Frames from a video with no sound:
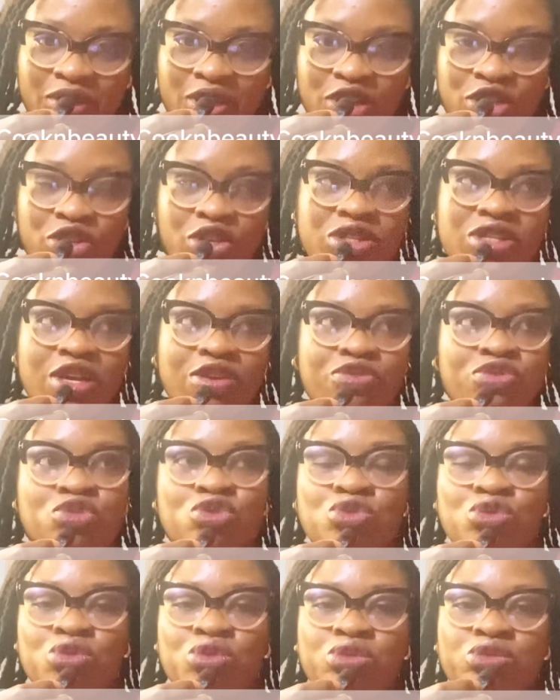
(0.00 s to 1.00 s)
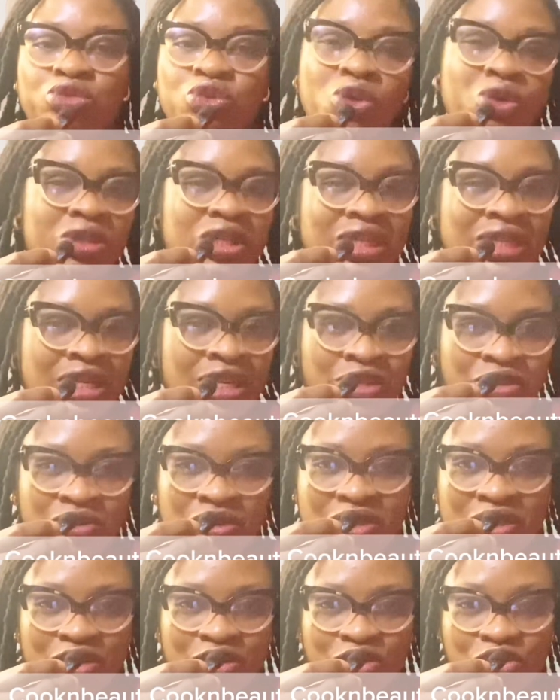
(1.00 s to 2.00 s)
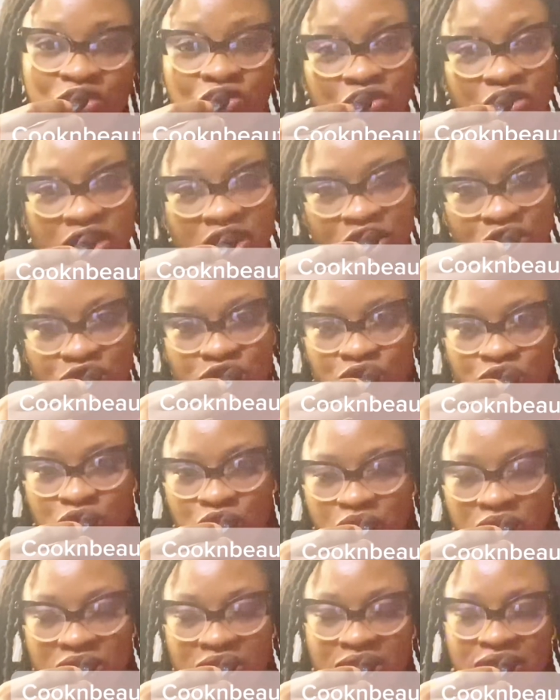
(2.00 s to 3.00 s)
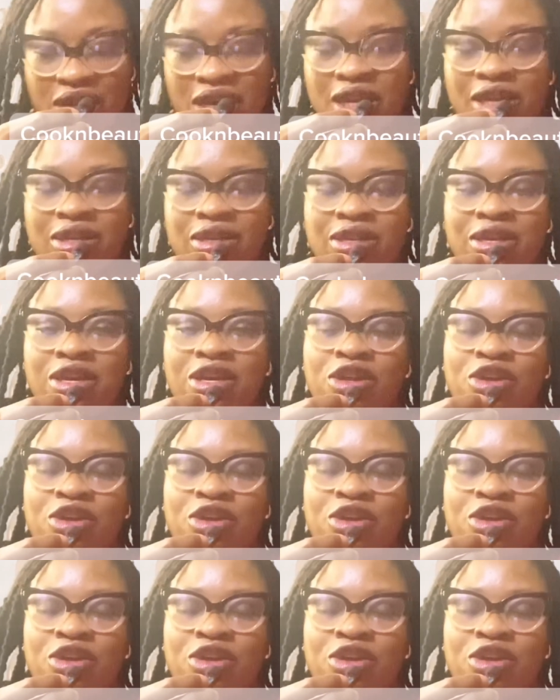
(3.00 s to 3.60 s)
You just have to know the little things you need to do it, and